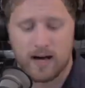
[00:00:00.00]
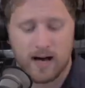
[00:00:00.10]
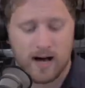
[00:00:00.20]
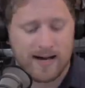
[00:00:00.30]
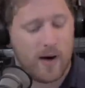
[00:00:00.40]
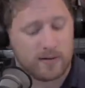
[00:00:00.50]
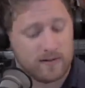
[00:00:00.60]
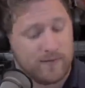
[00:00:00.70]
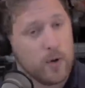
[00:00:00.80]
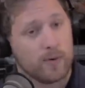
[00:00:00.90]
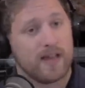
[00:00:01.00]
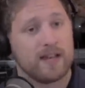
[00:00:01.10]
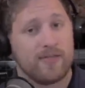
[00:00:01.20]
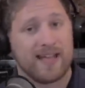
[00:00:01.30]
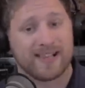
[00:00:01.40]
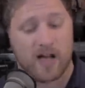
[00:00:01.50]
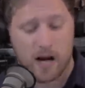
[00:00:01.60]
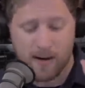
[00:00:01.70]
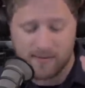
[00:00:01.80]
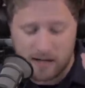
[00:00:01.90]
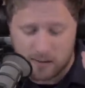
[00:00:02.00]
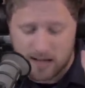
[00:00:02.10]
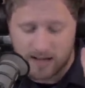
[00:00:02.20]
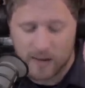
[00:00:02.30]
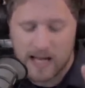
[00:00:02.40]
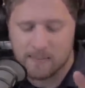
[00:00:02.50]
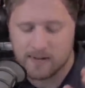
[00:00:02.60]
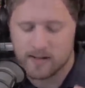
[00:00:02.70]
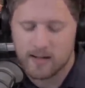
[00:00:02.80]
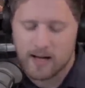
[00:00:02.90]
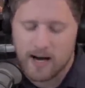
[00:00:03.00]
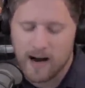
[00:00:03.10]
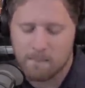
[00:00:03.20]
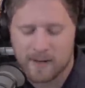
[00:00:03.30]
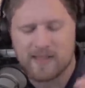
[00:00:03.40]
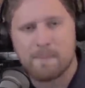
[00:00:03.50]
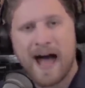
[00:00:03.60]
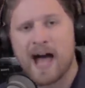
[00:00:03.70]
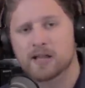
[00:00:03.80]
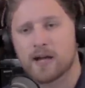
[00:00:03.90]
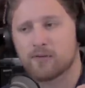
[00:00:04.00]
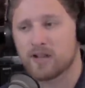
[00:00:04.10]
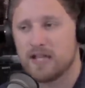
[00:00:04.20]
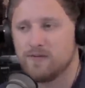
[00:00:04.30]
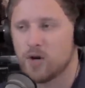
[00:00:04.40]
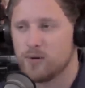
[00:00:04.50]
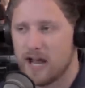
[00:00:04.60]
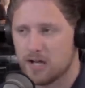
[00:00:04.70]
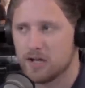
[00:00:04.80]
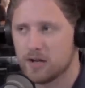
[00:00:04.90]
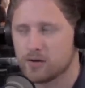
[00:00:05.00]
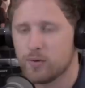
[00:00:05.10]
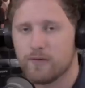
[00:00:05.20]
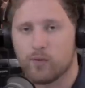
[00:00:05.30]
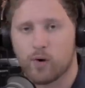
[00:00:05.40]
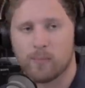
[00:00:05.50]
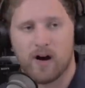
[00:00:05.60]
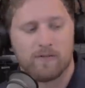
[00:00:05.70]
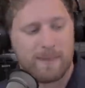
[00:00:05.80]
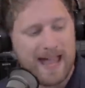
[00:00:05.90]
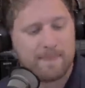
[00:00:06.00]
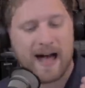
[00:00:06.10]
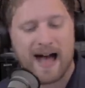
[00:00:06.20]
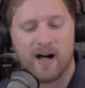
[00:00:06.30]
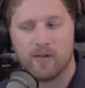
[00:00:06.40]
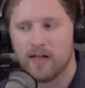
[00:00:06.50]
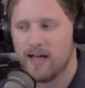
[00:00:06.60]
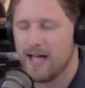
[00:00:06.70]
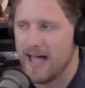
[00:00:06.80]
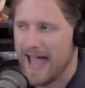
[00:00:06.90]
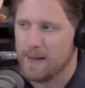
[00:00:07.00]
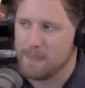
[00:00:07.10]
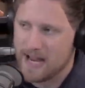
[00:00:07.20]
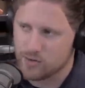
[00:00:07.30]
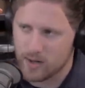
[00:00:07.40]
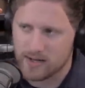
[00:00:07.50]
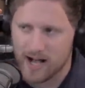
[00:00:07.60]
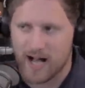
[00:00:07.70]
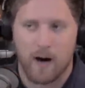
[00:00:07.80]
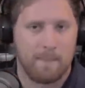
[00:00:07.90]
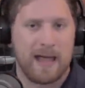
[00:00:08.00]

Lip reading: Now, it's fewer than you think. A lot of my videos get claimed. But in the past, I've received donations through the form of PayPal and Patreon.com.